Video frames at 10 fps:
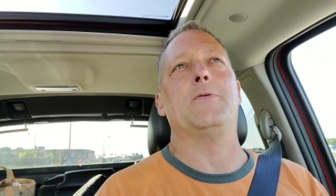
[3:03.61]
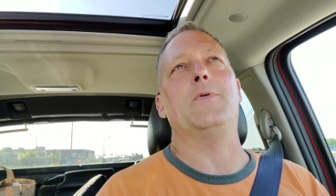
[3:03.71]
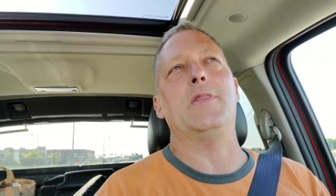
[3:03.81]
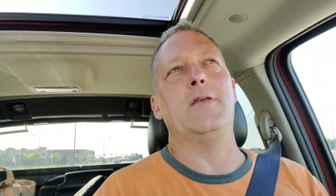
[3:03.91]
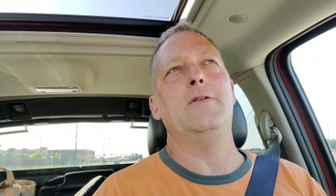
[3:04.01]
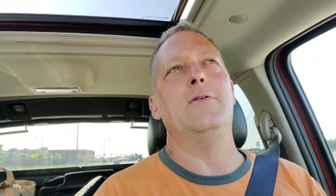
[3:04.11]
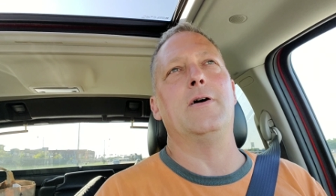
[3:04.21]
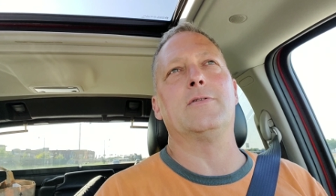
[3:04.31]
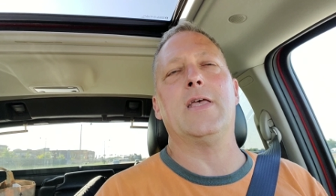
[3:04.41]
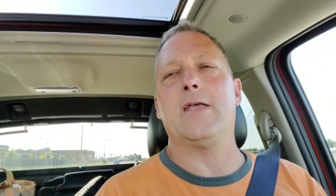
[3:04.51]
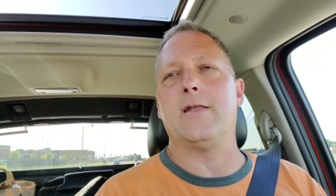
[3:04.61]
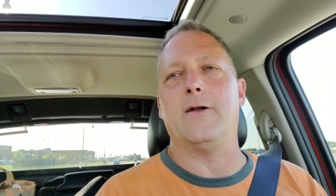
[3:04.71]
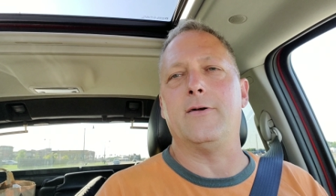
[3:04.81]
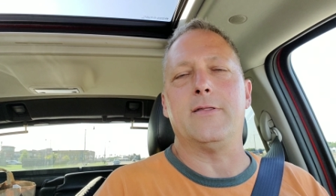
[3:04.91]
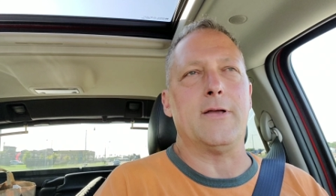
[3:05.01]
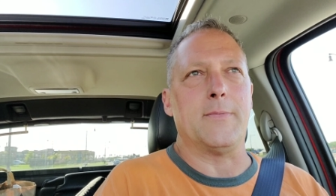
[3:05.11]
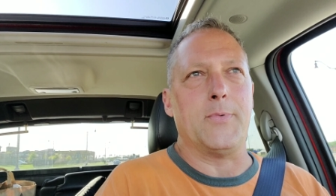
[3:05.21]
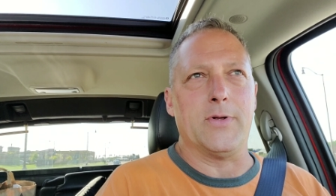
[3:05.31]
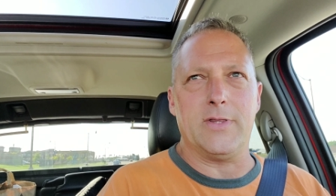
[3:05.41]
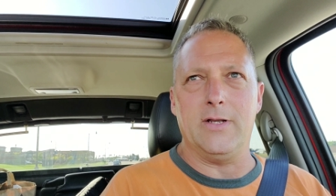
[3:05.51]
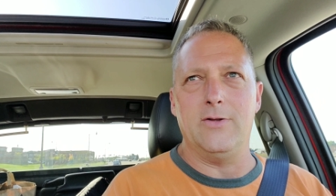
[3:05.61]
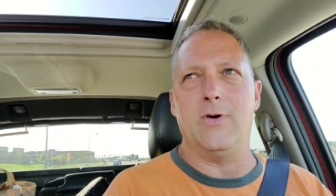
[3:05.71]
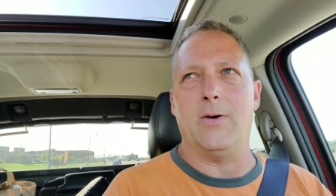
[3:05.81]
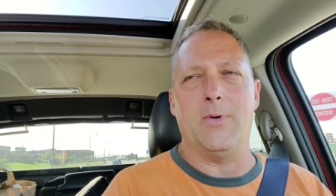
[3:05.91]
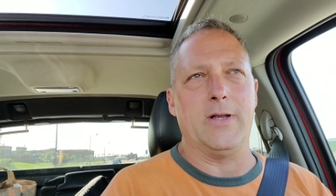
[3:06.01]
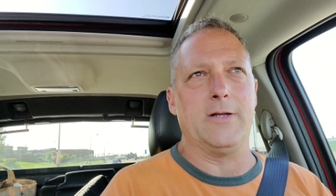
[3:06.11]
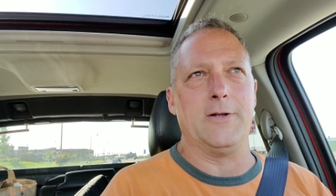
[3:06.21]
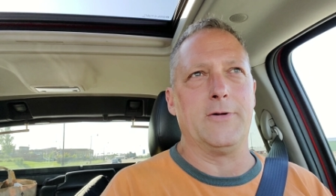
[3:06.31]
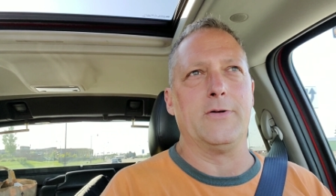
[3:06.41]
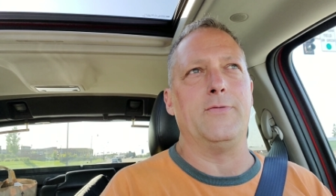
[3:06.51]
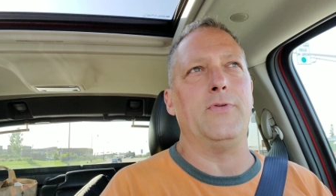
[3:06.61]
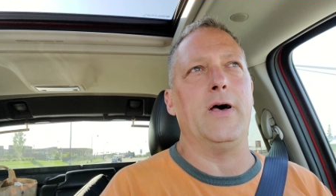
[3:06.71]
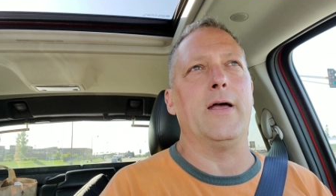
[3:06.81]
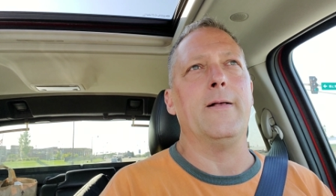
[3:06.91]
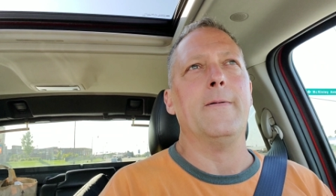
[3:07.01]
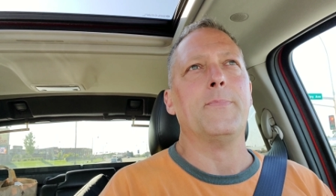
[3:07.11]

Well, they knew I was hanging out at the airport. They knew I wanted to learn to fly.